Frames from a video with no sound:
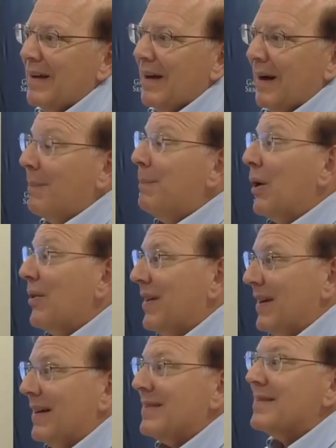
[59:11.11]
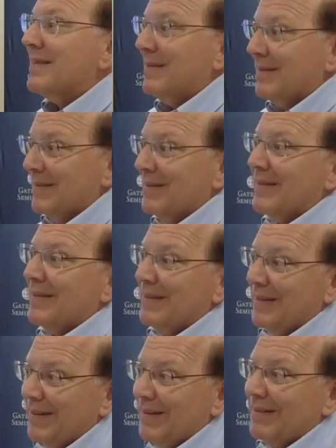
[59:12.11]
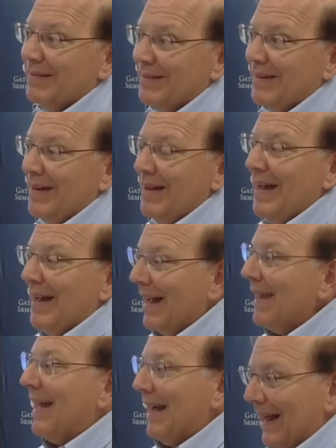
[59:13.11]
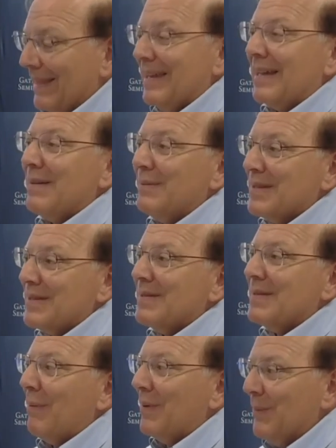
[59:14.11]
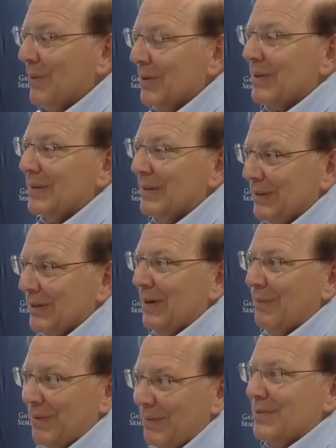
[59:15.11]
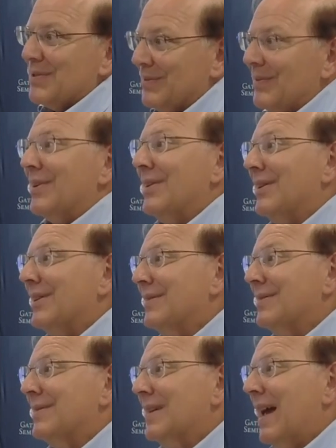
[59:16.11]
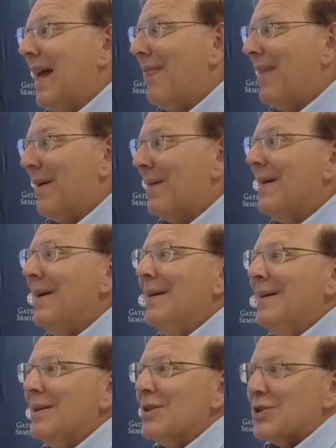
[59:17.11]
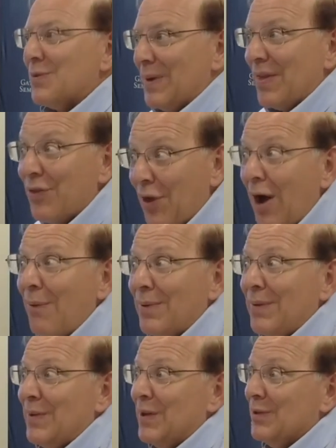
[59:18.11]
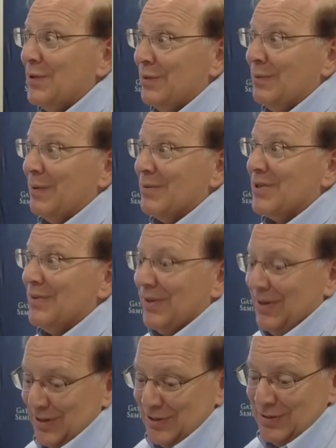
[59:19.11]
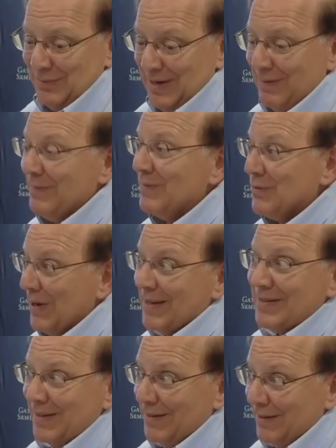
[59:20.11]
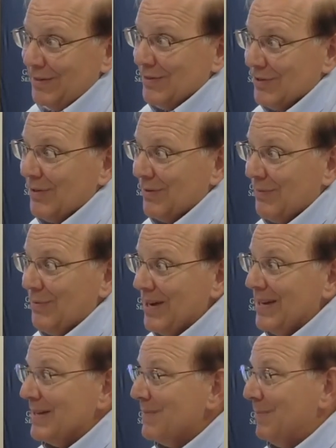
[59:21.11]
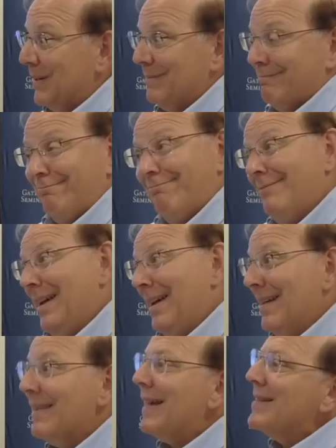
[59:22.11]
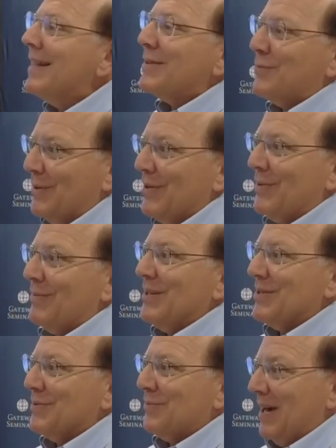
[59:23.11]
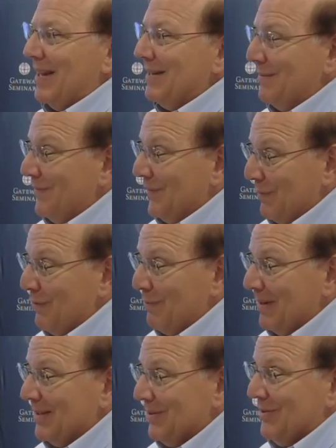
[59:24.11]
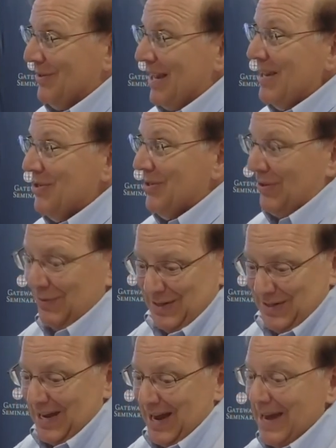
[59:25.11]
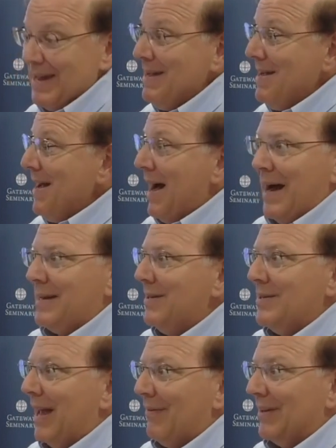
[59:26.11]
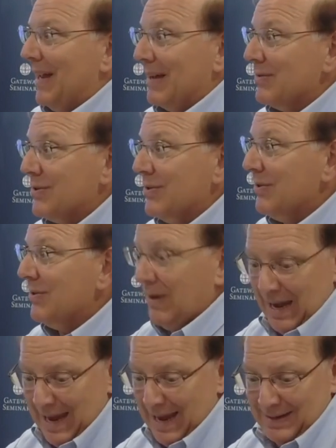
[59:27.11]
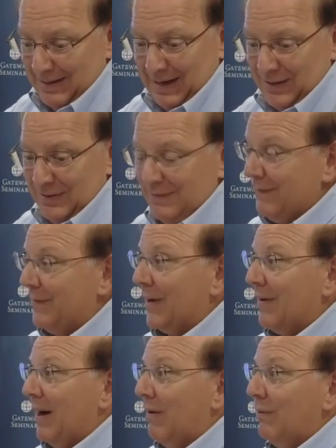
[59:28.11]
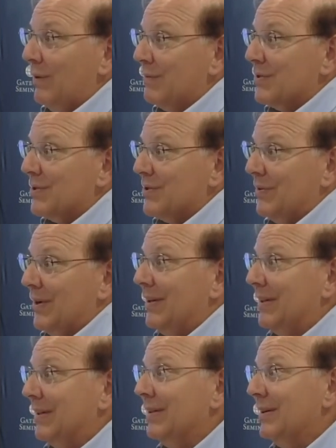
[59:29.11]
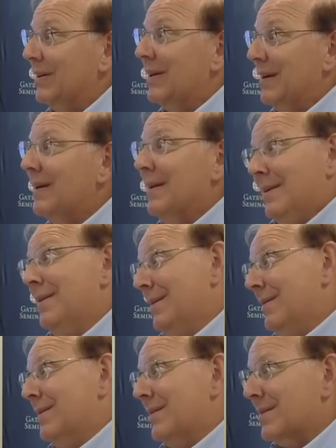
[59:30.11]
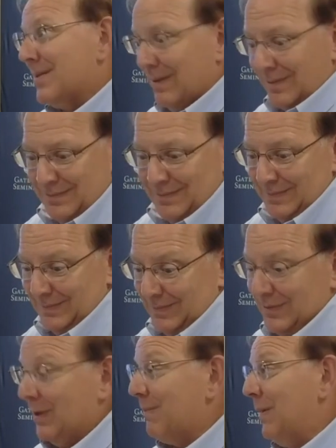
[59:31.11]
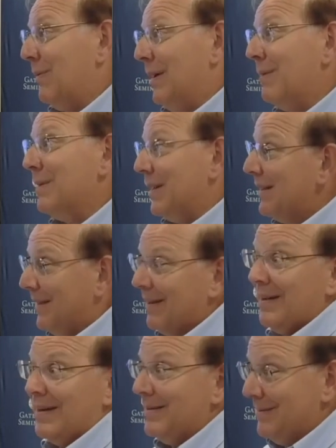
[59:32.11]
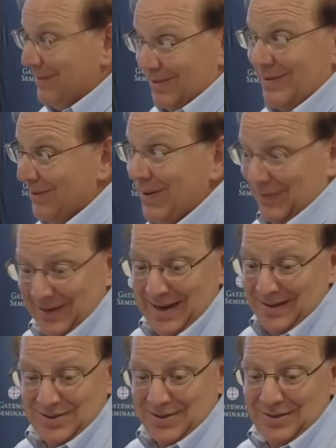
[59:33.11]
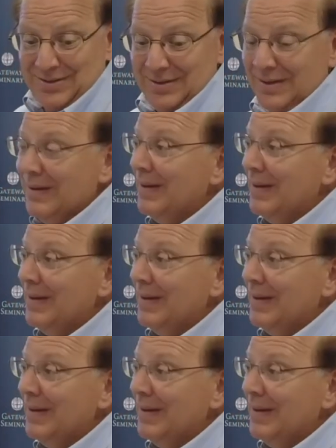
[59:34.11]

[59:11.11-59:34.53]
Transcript: Uh, Par- Parthenos. Parthenos. Yeah. Yeah. I, I, think it was that we weren't clear on what was going on. Yeah. And that so we thought we knew what was going on, so we translated it certain ways. But mm-hmm. that that's one of the reasons why I did I wrote my dissertation though, because I I didn't have an answer. I had I couldn't figure out what was going on here. Yeah. So. Yeah took me a while, but I think I yeah. do well, have it's an a complex.